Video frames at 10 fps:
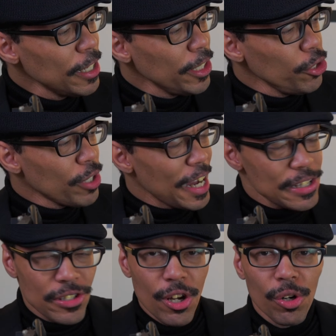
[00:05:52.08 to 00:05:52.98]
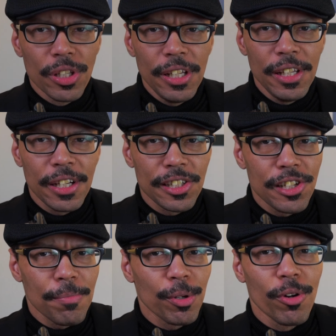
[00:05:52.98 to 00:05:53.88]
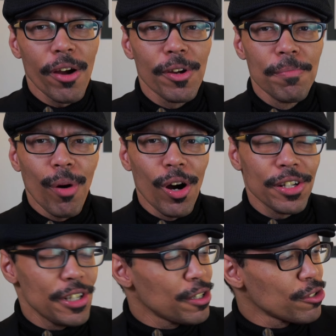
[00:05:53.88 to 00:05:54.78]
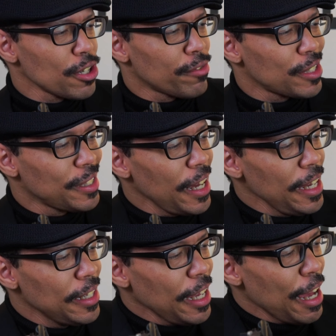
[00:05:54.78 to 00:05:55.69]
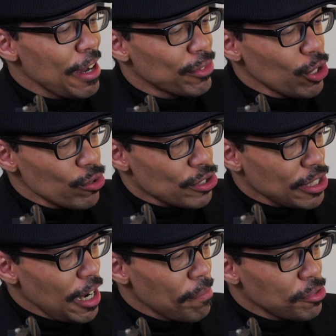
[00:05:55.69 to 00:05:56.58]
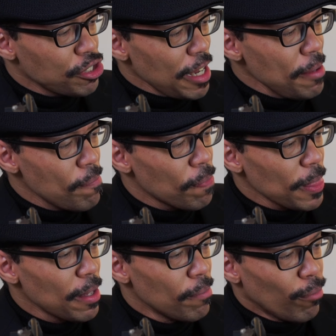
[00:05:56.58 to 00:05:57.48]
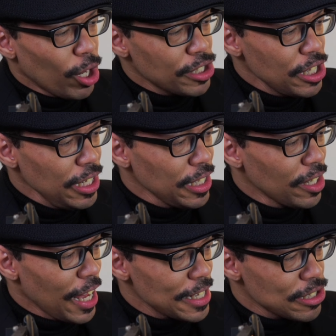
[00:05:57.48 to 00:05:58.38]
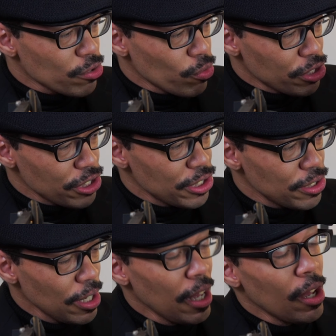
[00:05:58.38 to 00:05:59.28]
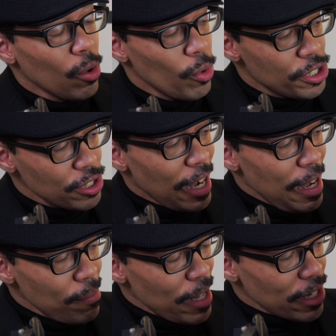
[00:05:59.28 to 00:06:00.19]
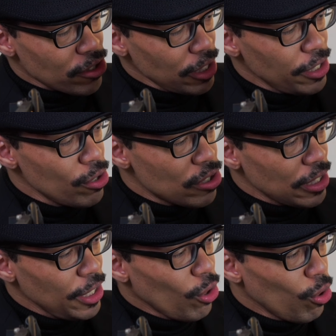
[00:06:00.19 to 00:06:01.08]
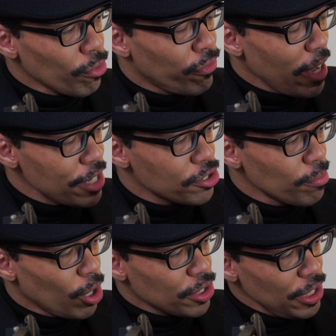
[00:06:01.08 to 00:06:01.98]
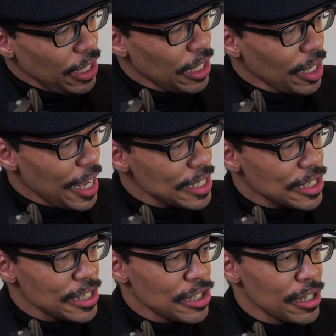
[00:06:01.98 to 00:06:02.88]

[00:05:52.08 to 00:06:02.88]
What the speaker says: You guys know the contemporary bartenders of today, they have those cup-shaped martini glasses, which I'm actually using the old-fashioned martini glass that's in